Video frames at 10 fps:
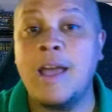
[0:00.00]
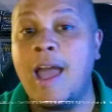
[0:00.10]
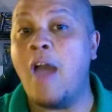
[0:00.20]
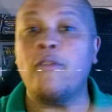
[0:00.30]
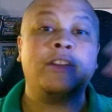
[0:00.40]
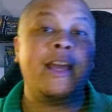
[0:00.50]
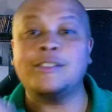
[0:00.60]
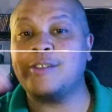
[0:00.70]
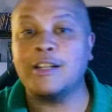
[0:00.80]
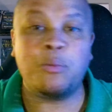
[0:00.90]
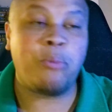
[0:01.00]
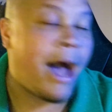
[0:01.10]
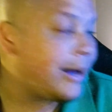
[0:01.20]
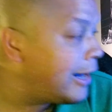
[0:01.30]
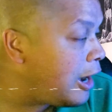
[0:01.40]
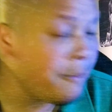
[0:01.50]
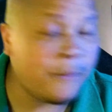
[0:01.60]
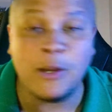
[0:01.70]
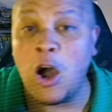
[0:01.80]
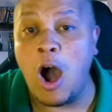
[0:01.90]
Everything starts piling up,
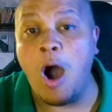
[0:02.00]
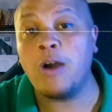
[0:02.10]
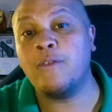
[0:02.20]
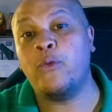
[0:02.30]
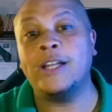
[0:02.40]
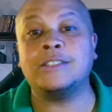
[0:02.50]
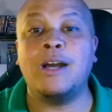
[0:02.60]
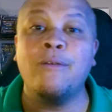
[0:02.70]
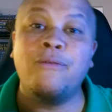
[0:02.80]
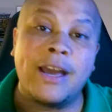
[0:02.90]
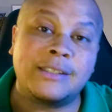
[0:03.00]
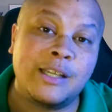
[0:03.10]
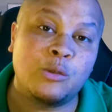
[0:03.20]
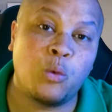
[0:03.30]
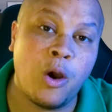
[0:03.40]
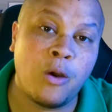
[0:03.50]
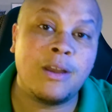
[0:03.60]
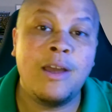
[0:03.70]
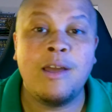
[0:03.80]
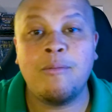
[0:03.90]
and all of which affects his work,
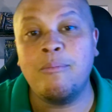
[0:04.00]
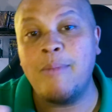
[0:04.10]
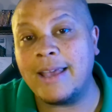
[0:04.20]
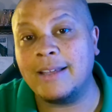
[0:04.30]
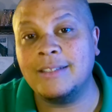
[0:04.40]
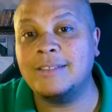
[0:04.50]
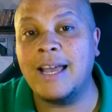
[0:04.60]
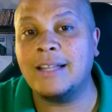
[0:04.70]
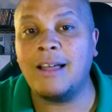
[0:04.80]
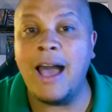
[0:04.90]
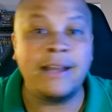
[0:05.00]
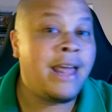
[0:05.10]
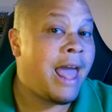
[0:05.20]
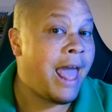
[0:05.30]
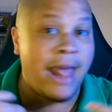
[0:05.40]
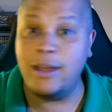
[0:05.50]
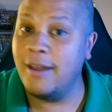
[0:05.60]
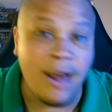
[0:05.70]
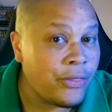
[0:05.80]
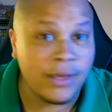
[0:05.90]
making the deadline, and
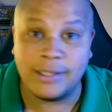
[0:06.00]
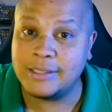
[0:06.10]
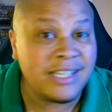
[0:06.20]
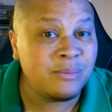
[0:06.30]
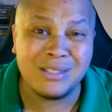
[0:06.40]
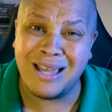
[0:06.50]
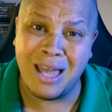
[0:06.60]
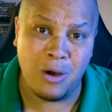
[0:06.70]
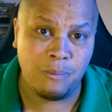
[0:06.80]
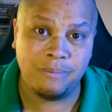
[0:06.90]
nothing seems to help.